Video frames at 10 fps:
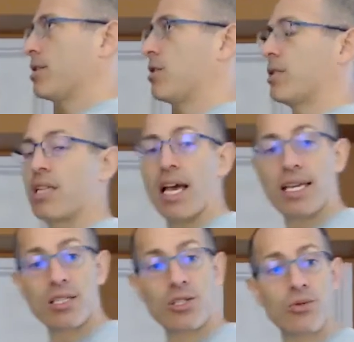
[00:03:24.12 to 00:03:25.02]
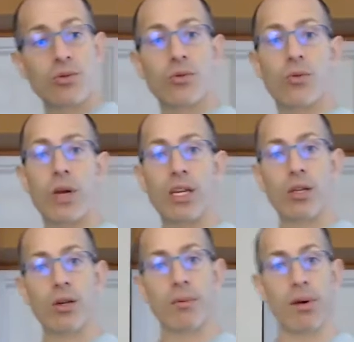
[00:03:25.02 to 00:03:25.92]
So it's nice when
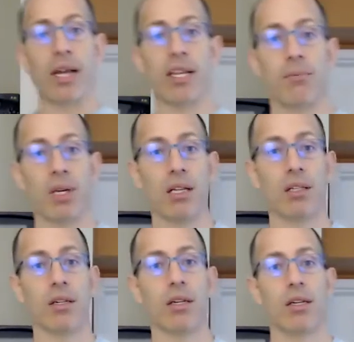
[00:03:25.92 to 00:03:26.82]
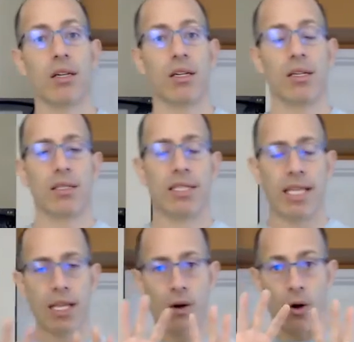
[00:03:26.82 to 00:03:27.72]
you're embodying pillar to
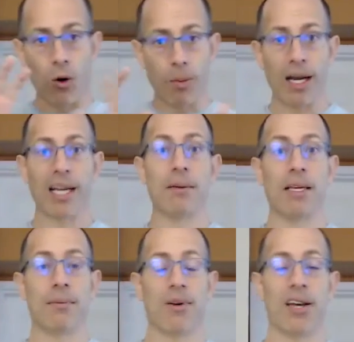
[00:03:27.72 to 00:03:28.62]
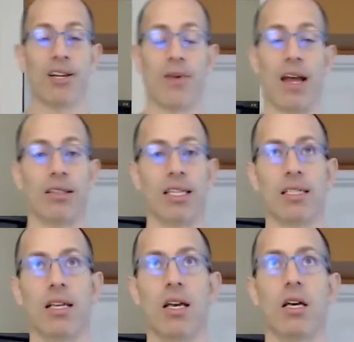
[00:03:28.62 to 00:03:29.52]
get your whole body and mind around
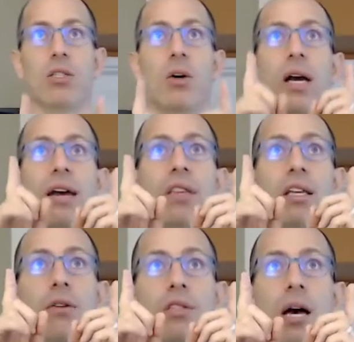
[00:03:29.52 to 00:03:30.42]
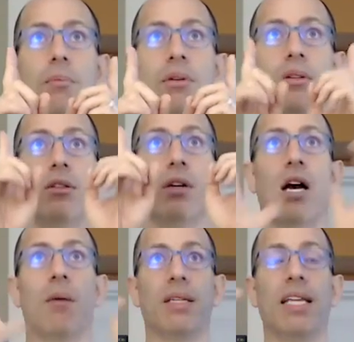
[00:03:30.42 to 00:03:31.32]
this. So everything goes up, look
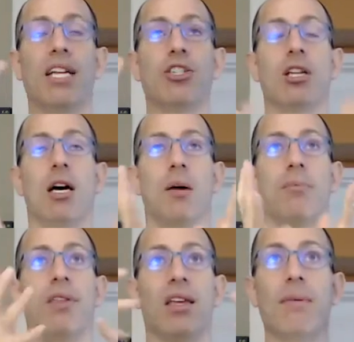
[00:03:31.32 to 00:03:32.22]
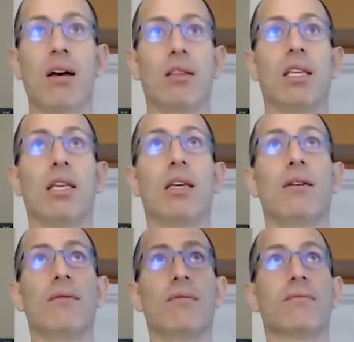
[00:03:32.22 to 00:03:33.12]
up, attention up. Think about
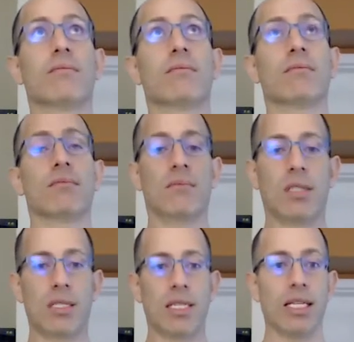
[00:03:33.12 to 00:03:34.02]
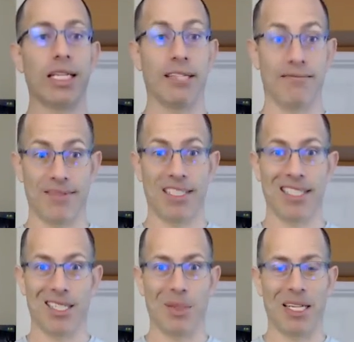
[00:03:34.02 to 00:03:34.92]
the ceiling a
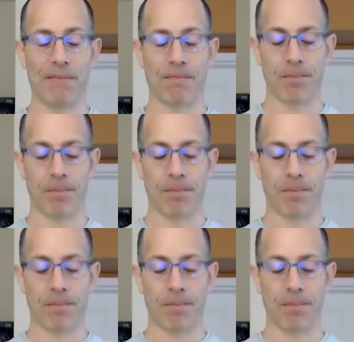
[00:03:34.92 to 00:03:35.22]
little bit.